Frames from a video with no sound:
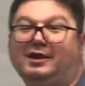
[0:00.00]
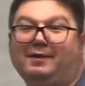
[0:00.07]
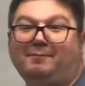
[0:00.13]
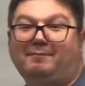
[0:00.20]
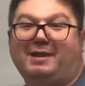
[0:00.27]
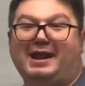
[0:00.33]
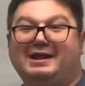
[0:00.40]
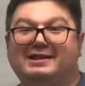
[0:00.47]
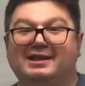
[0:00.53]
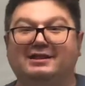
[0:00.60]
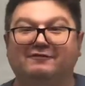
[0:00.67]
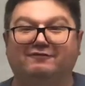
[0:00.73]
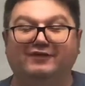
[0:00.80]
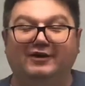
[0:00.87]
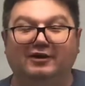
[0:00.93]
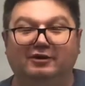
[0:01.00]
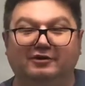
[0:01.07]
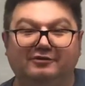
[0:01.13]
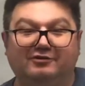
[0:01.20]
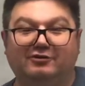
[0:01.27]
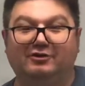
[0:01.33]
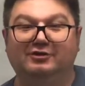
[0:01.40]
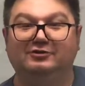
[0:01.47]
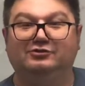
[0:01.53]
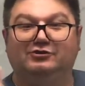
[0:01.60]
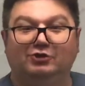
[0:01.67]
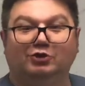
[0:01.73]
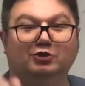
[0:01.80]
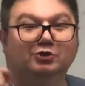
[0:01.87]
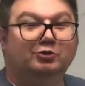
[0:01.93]
Magnetic fields
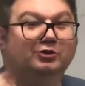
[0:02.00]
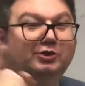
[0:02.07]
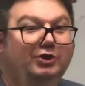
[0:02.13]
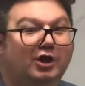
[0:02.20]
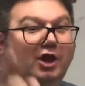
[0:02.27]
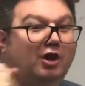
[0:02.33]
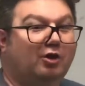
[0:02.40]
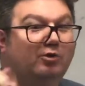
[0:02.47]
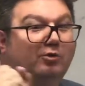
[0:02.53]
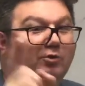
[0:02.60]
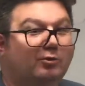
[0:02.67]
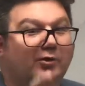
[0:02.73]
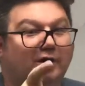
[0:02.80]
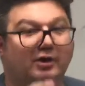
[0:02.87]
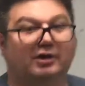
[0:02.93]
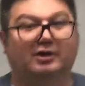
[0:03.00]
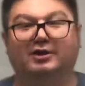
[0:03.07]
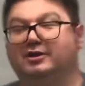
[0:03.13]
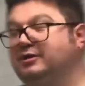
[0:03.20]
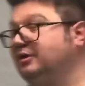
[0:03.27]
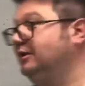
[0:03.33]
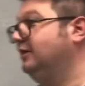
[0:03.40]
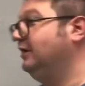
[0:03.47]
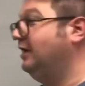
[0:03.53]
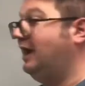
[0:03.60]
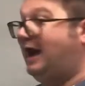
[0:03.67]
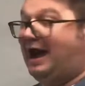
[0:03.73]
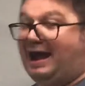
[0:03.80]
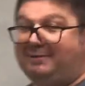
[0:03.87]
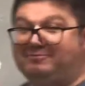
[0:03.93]
do no work.
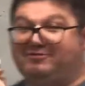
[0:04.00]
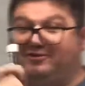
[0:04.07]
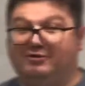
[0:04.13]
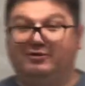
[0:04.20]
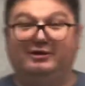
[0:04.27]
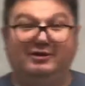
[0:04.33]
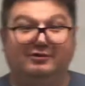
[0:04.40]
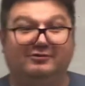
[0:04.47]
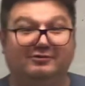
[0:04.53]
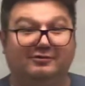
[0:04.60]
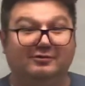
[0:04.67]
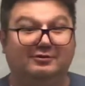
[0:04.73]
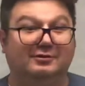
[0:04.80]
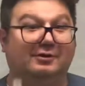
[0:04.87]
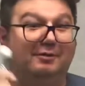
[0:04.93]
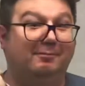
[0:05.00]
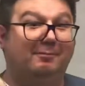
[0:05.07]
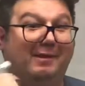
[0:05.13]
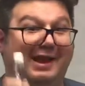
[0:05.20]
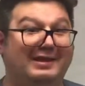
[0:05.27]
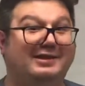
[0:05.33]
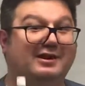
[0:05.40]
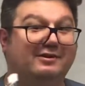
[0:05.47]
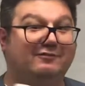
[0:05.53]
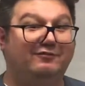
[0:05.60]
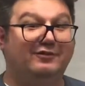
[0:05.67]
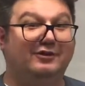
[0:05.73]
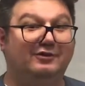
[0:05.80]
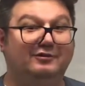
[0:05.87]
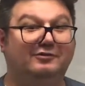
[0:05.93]
I'm serious. Magnetic
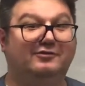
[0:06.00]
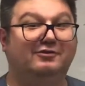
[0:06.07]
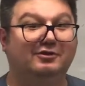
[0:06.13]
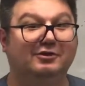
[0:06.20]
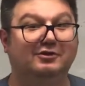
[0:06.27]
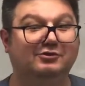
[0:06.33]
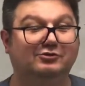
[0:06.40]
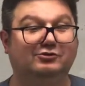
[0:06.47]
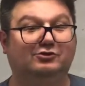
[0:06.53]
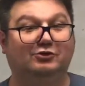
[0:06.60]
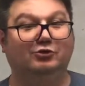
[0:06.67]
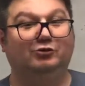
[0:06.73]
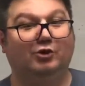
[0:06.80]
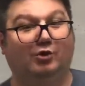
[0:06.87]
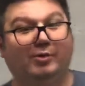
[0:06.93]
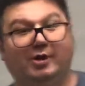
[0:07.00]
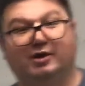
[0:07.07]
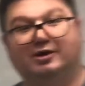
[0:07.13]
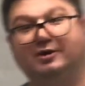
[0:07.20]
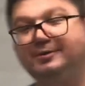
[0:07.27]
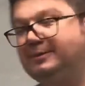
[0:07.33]
fields do no work.